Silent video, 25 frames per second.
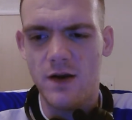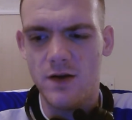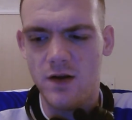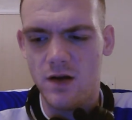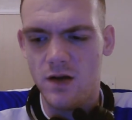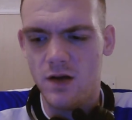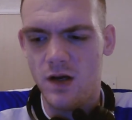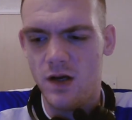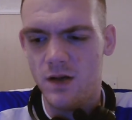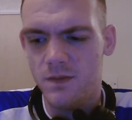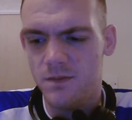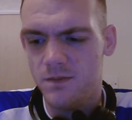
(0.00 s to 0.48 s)

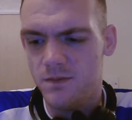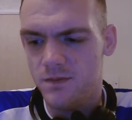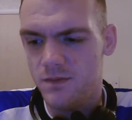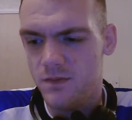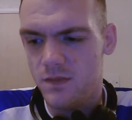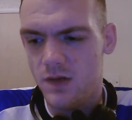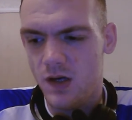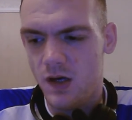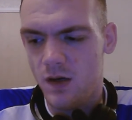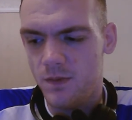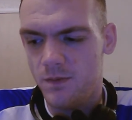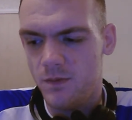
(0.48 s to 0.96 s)

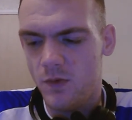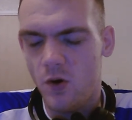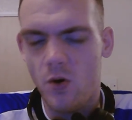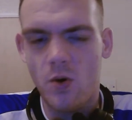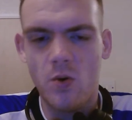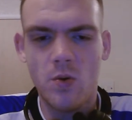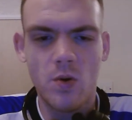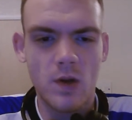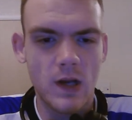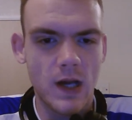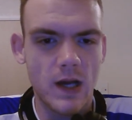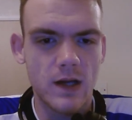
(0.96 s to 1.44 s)
I'm
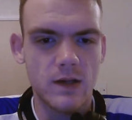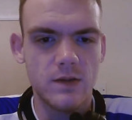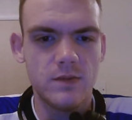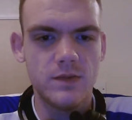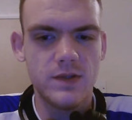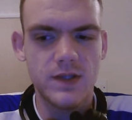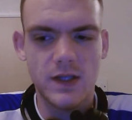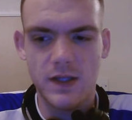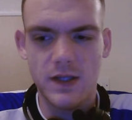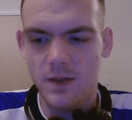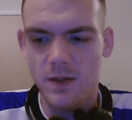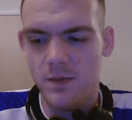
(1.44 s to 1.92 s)
all out
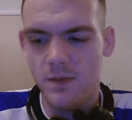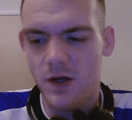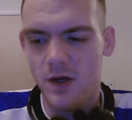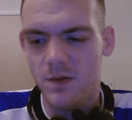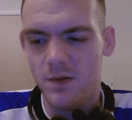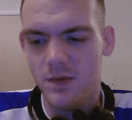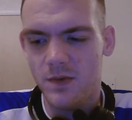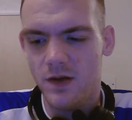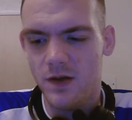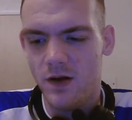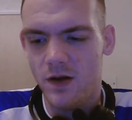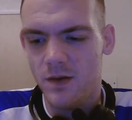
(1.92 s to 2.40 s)
at the
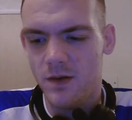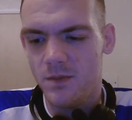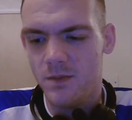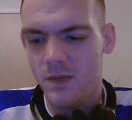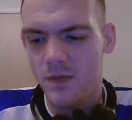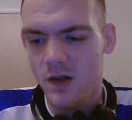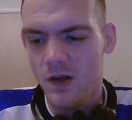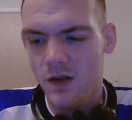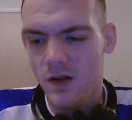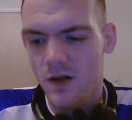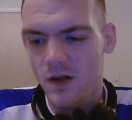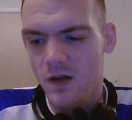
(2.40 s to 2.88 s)
moment. I'm
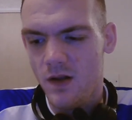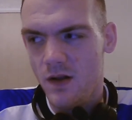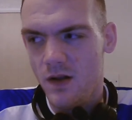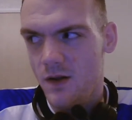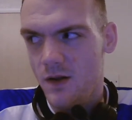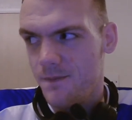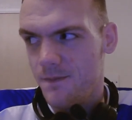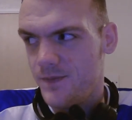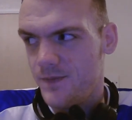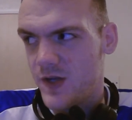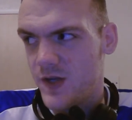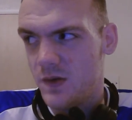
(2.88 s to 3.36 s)

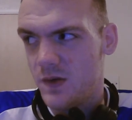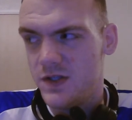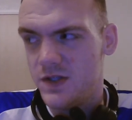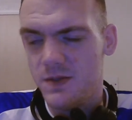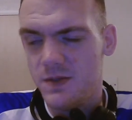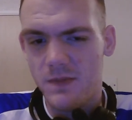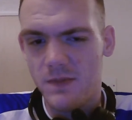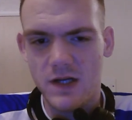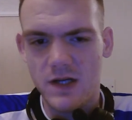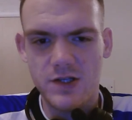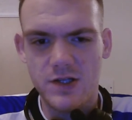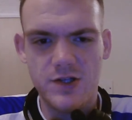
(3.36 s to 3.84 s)
going to
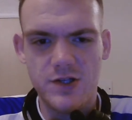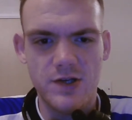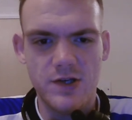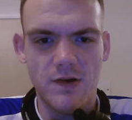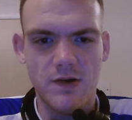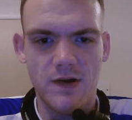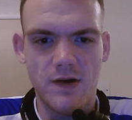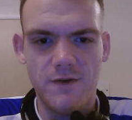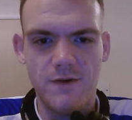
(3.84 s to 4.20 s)
Manchester at